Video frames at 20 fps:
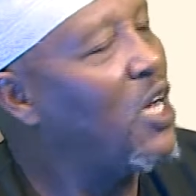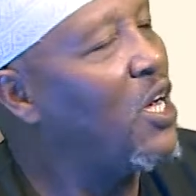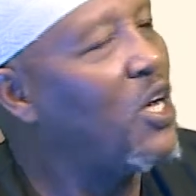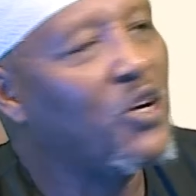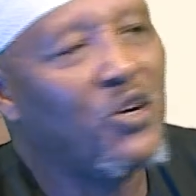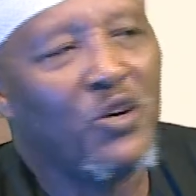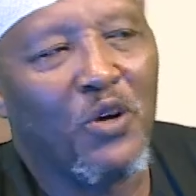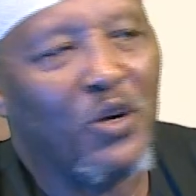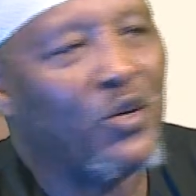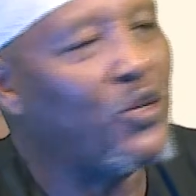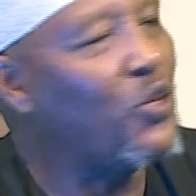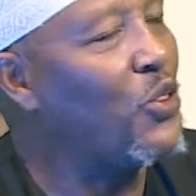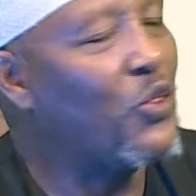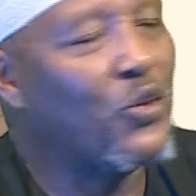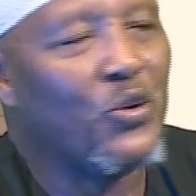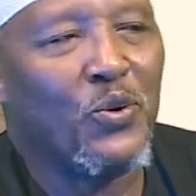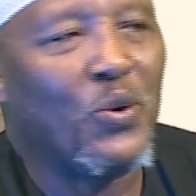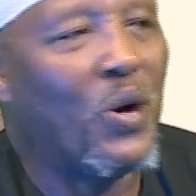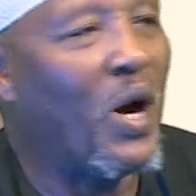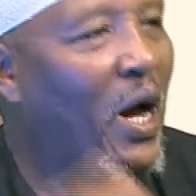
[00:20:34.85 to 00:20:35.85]
not
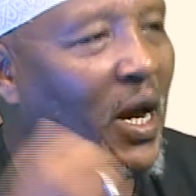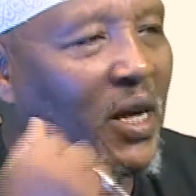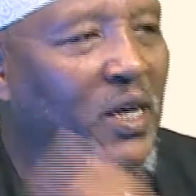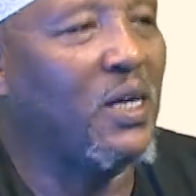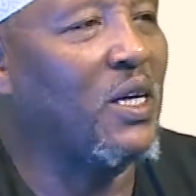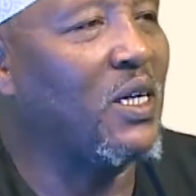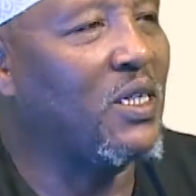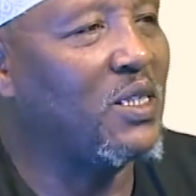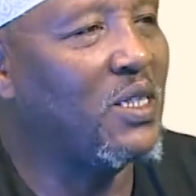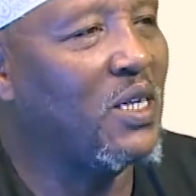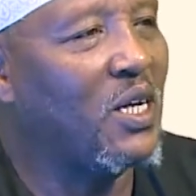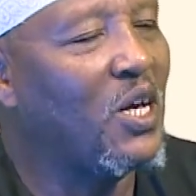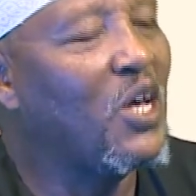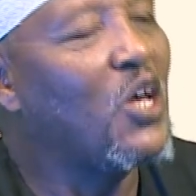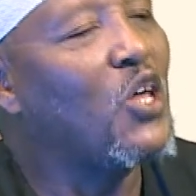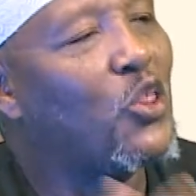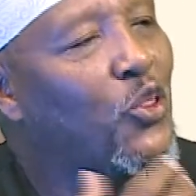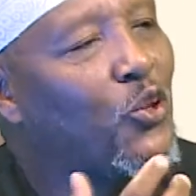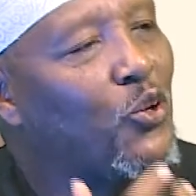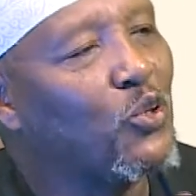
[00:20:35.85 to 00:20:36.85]
through hardness,
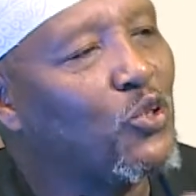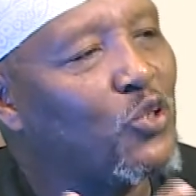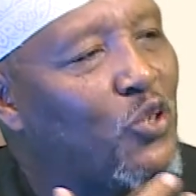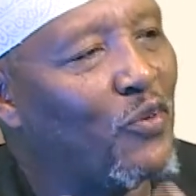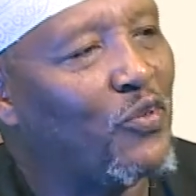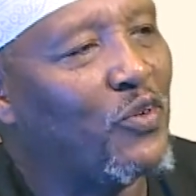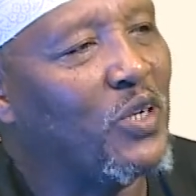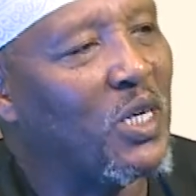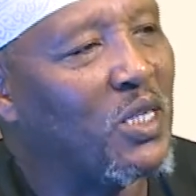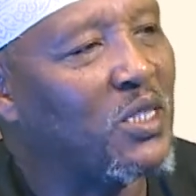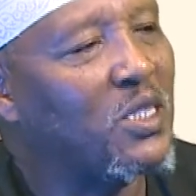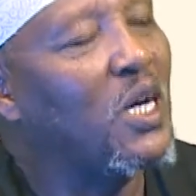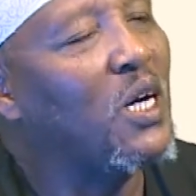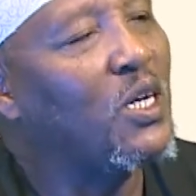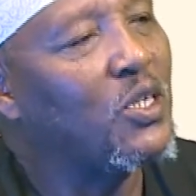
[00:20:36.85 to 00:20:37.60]
through softness.